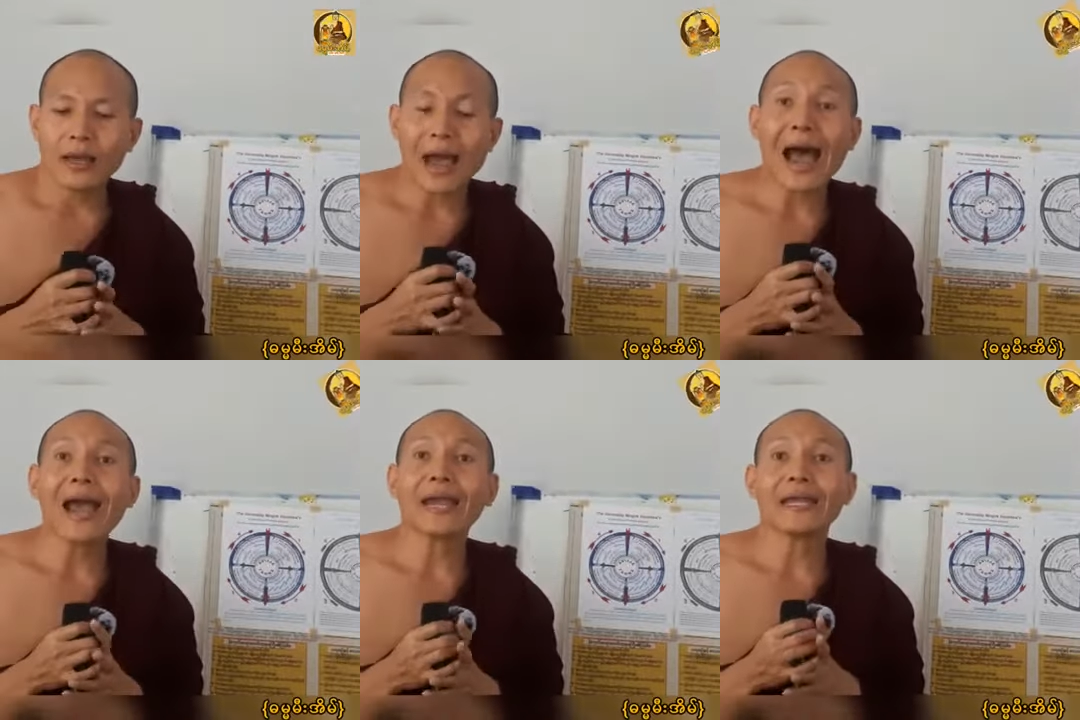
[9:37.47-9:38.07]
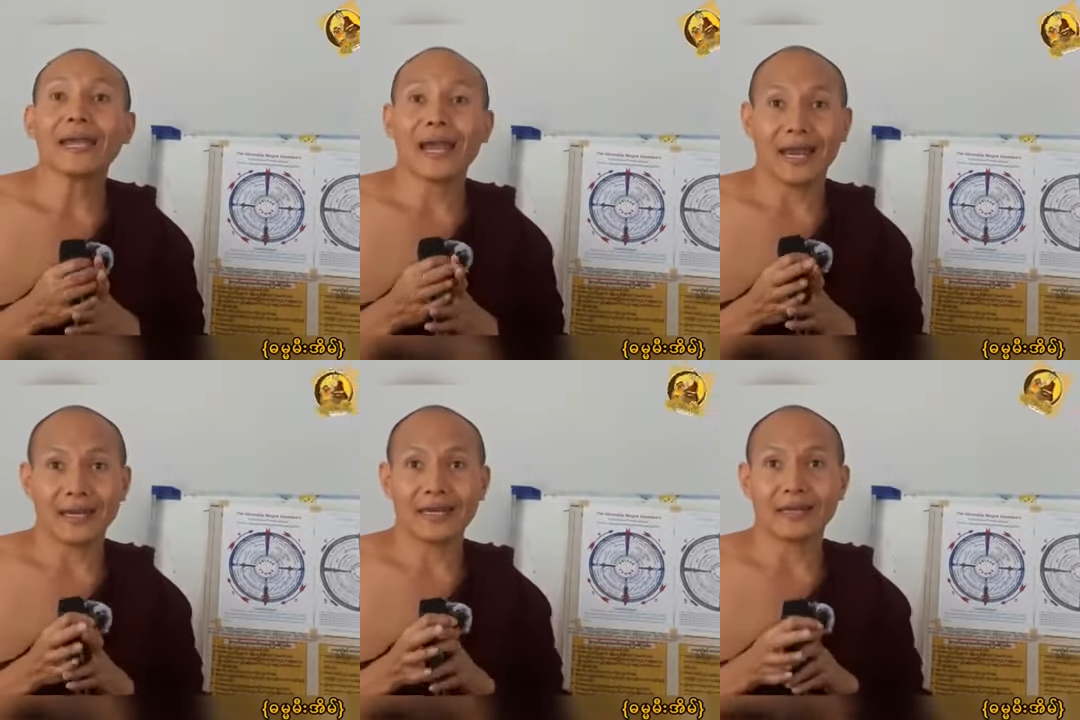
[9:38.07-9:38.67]
I
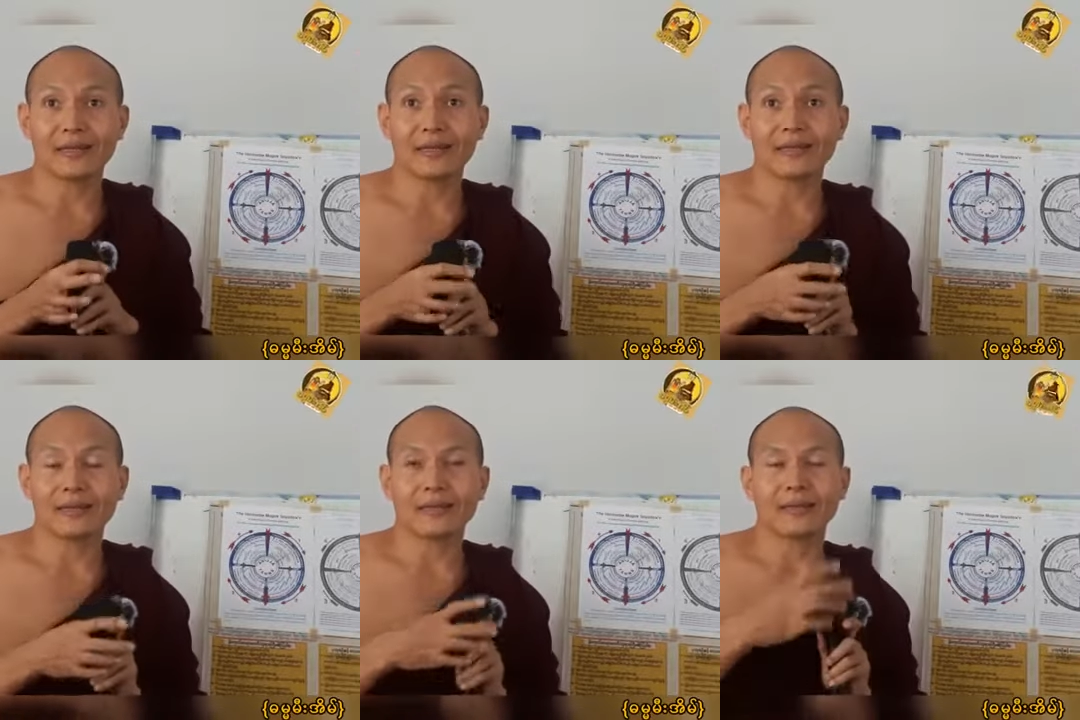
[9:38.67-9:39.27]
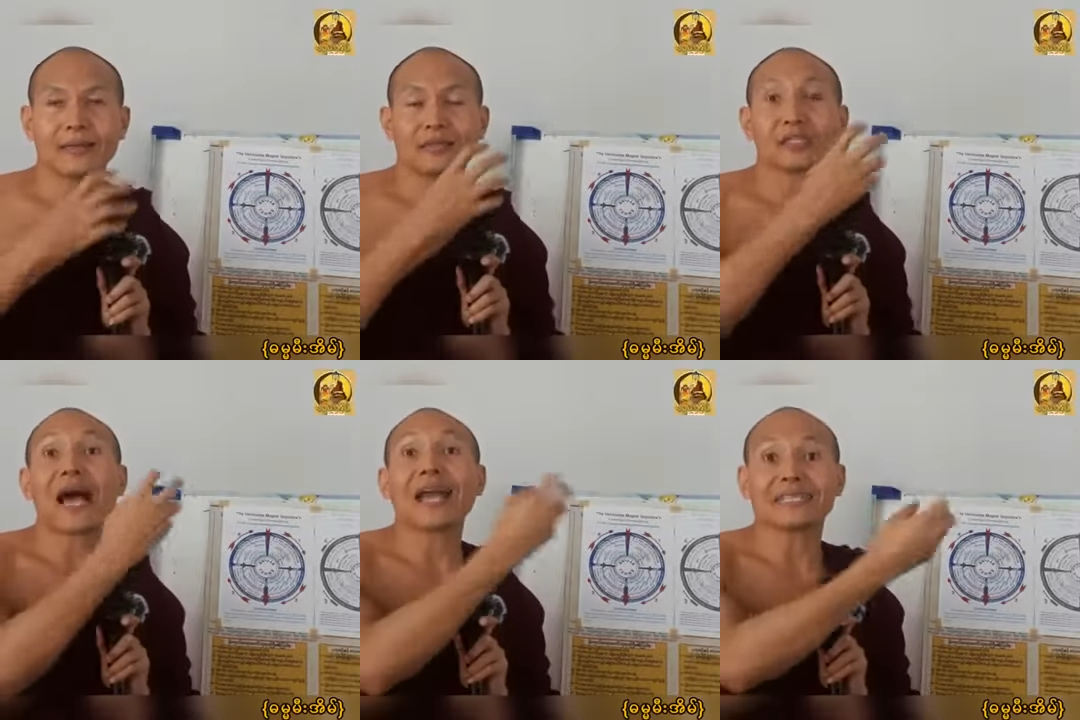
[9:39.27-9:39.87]
and
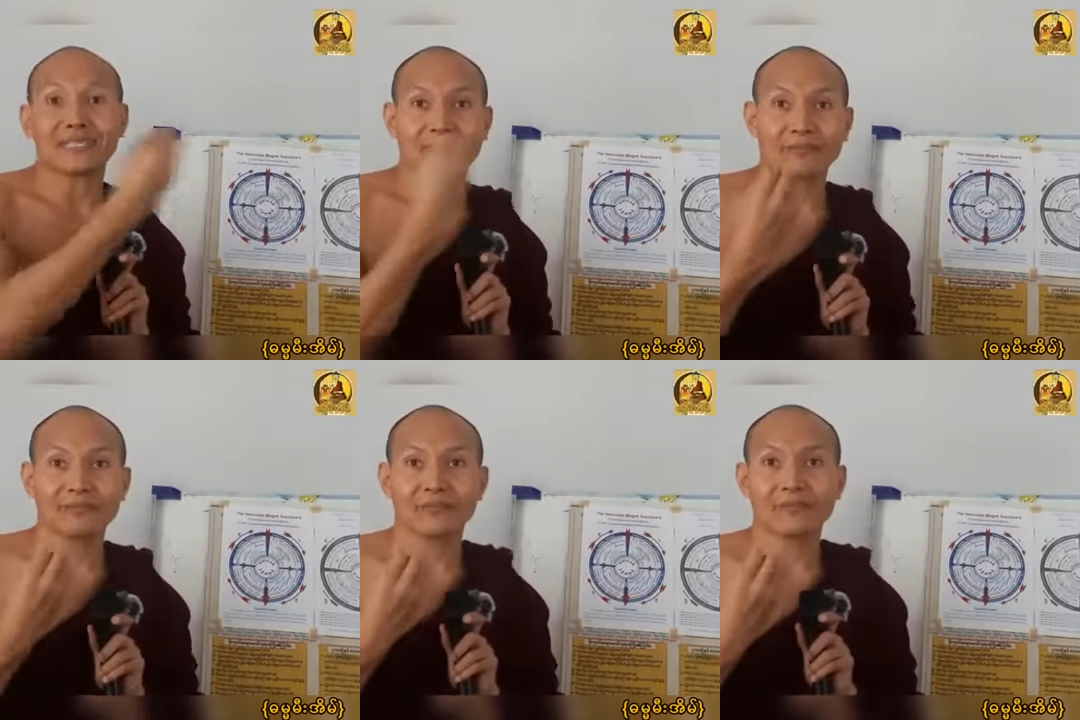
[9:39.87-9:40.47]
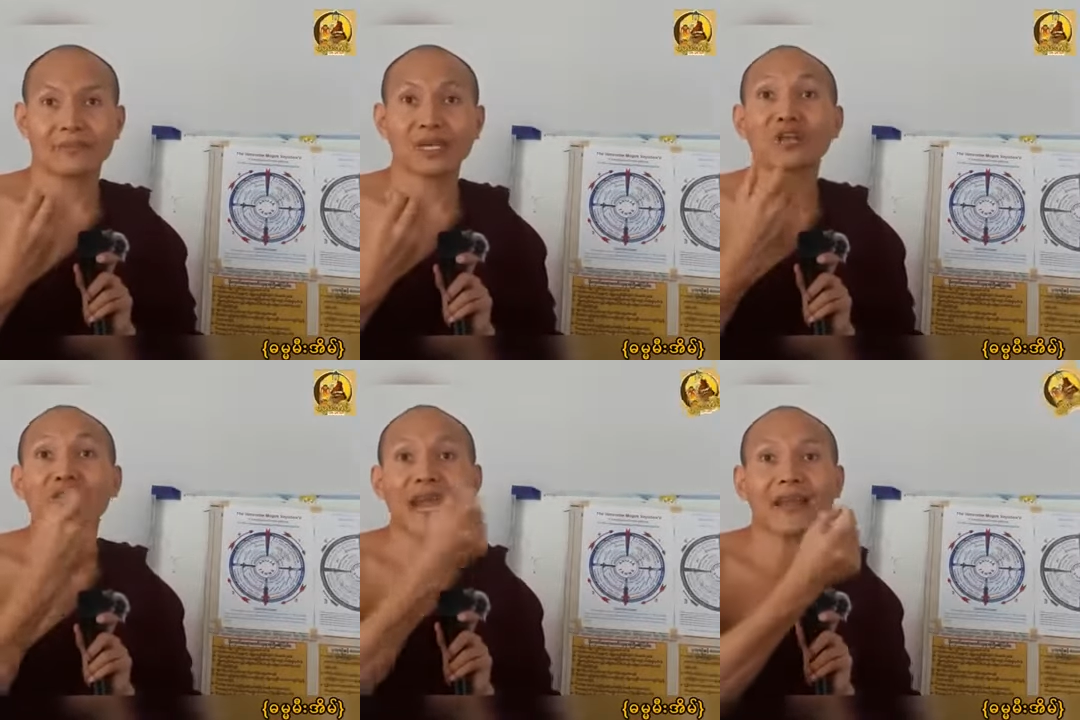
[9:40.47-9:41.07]
size,
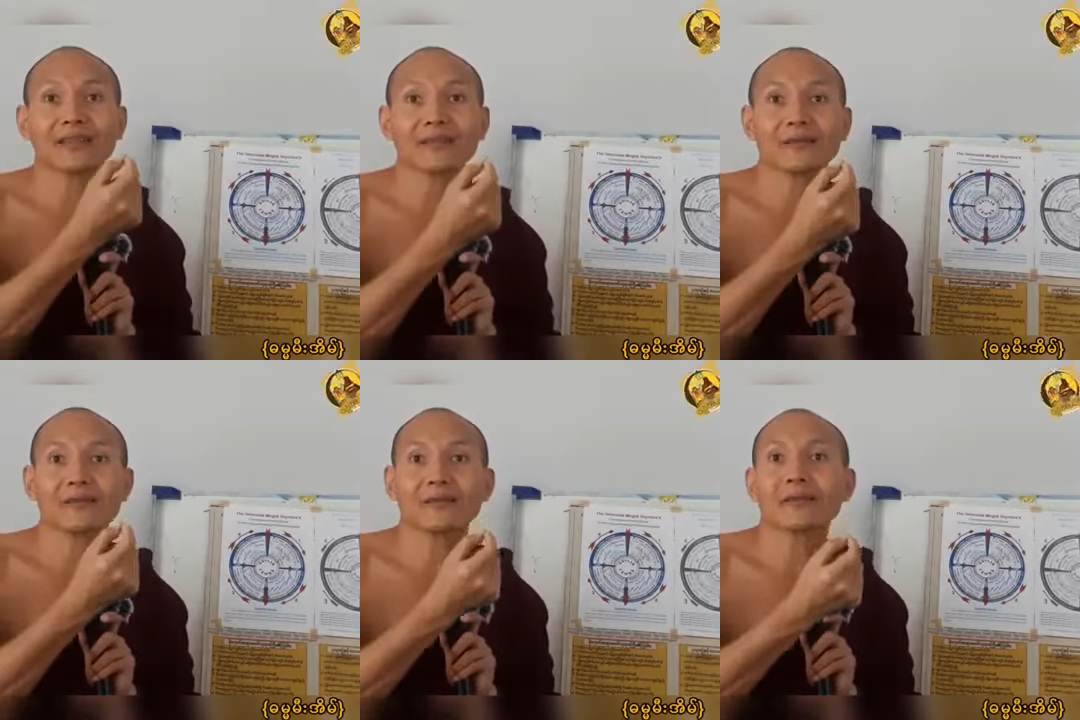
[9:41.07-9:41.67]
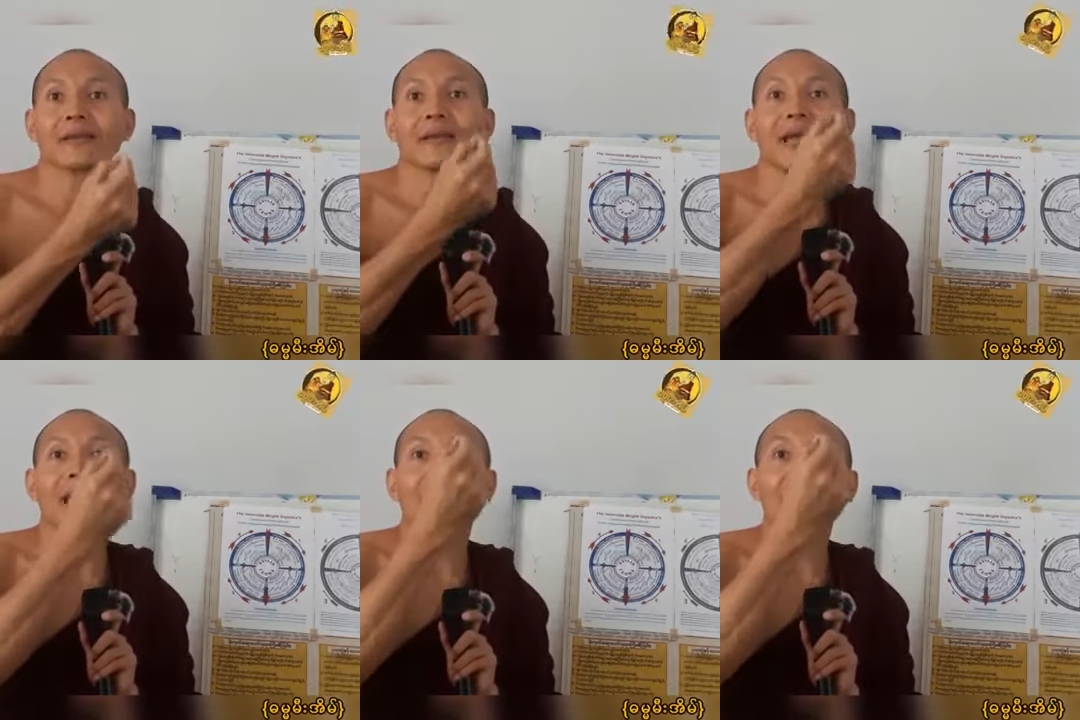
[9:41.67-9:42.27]
contact
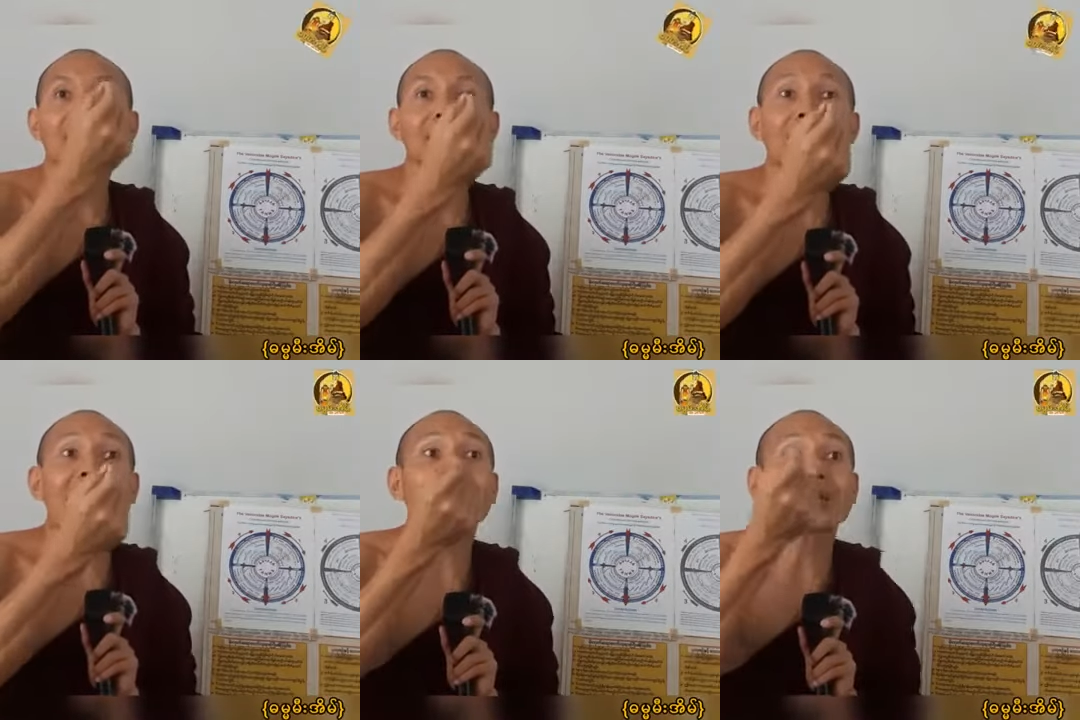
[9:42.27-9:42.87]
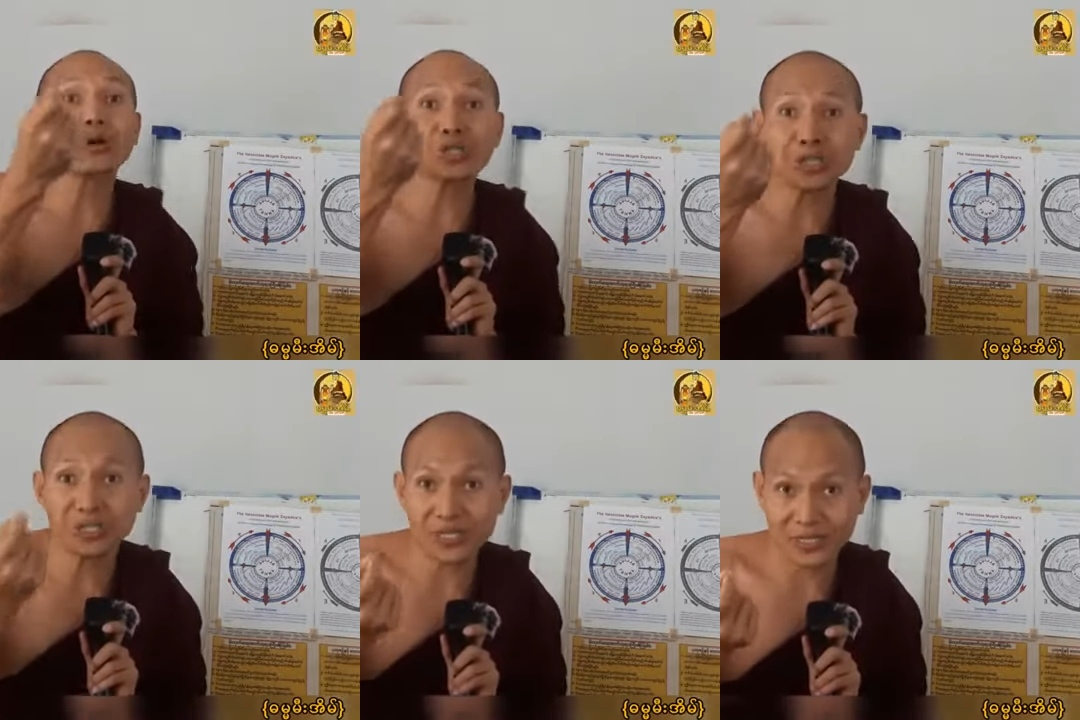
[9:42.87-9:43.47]
and eye
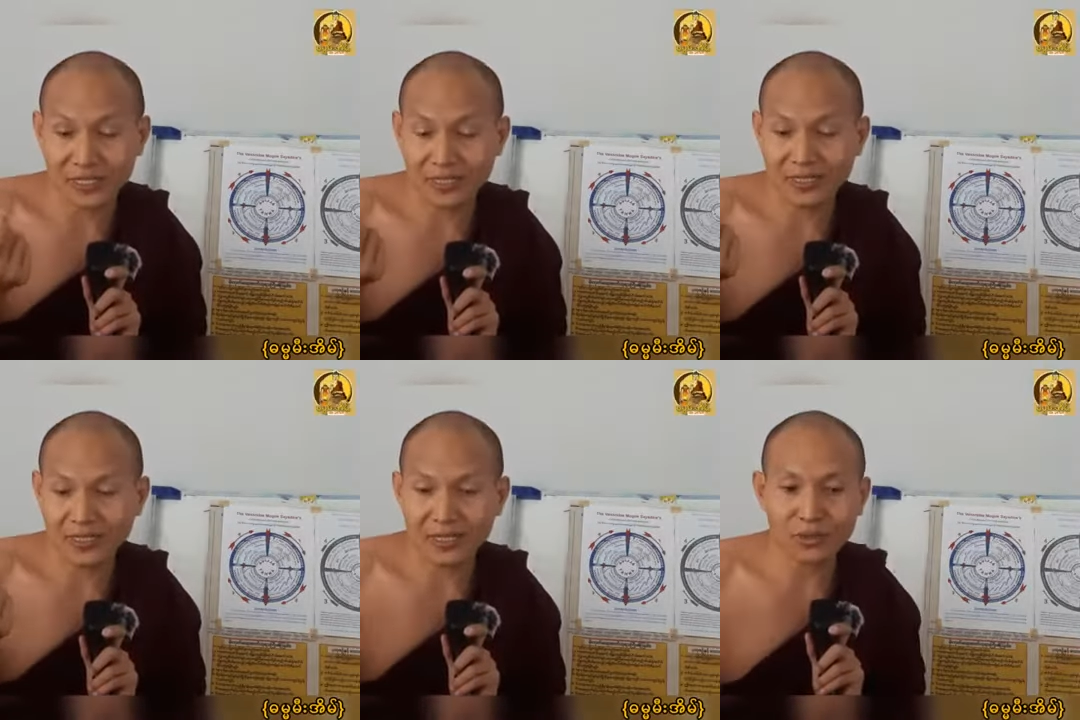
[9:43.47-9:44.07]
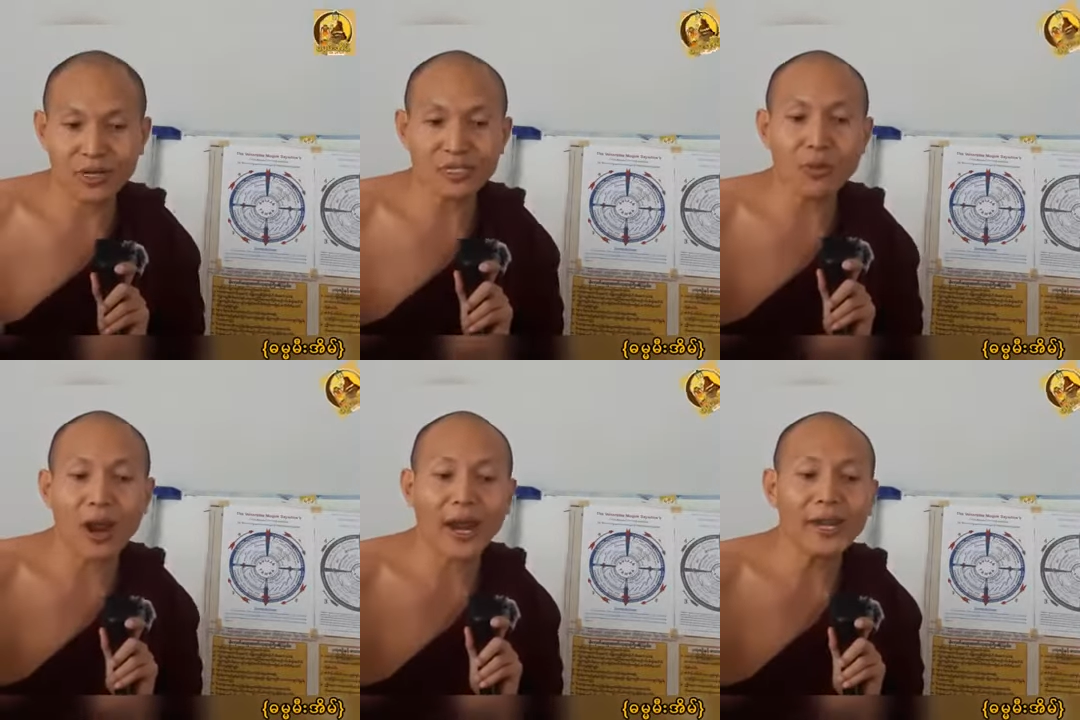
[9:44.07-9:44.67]
consciousness. So that's
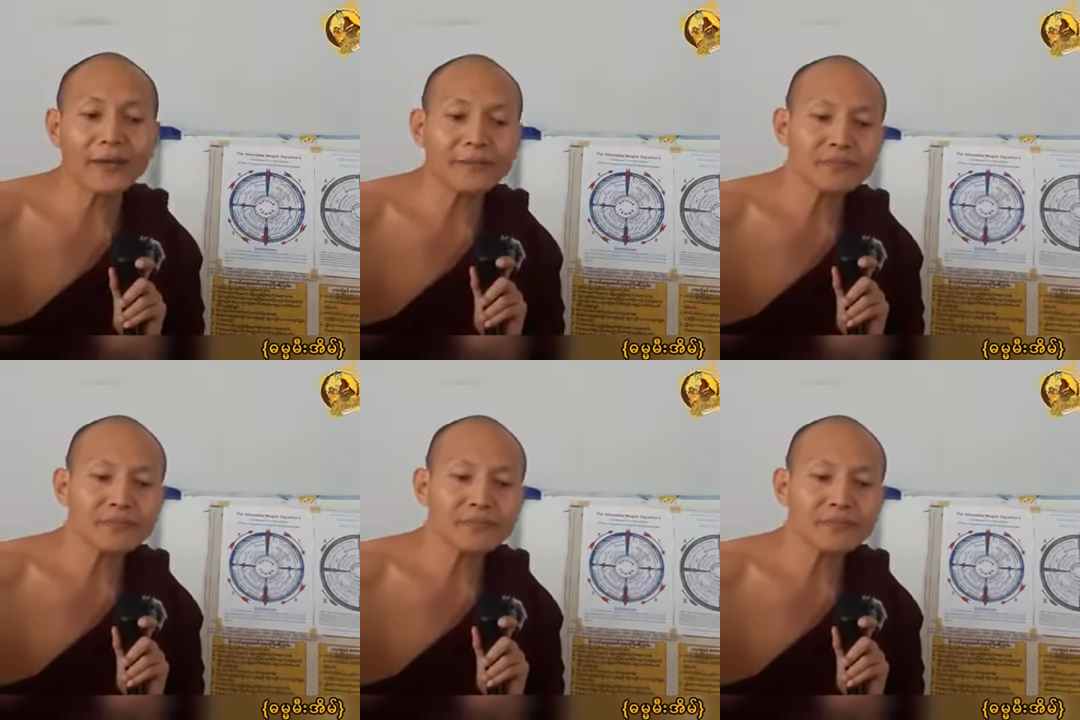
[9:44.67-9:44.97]
why.